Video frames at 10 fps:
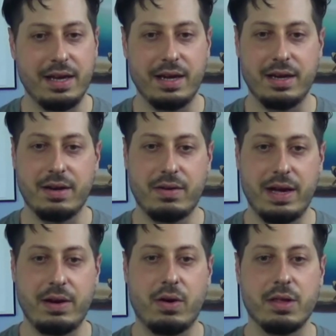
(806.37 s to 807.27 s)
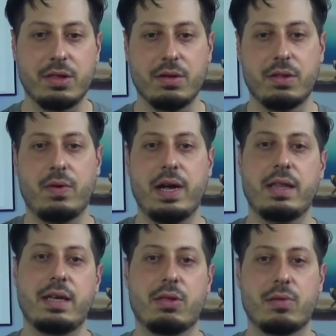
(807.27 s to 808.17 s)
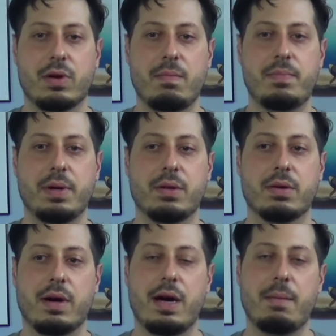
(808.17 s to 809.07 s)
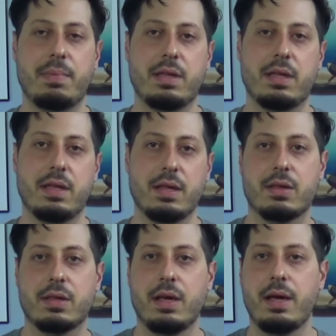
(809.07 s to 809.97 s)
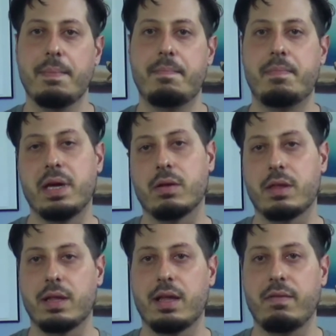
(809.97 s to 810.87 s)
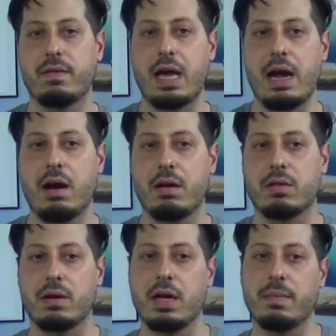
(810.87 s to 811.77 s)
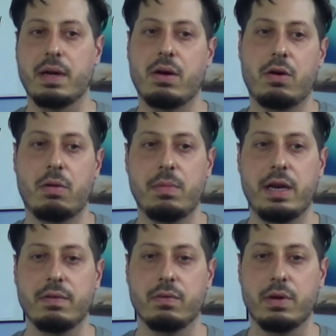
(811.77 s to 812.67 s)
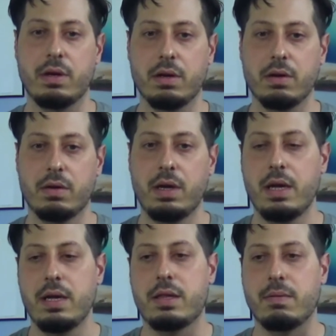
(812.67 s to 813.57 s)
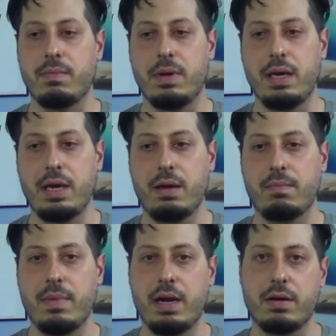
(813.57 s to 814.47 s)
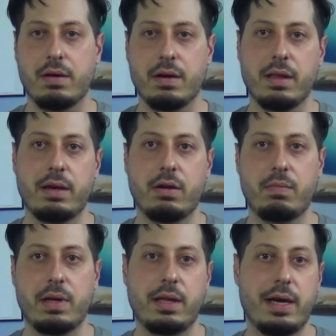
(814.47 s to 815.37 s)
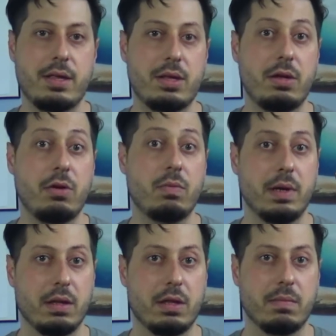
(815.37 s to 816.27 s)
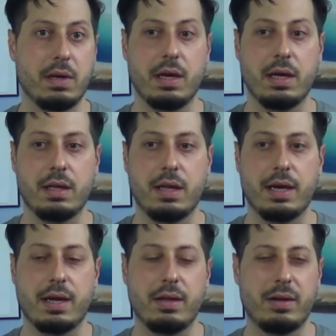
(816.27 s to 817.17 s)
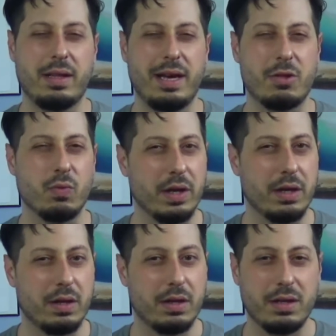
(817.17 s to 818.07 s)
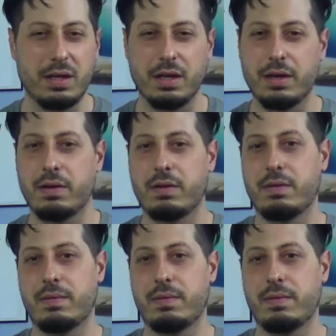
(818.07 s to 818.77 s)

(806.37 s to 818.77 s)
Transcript: you know, and also the way that they sort of built her up into this bigger-than-life character coming home mm-hmm. that everyone knew, to me, made her a little bit less human to me, like a little less real, you know?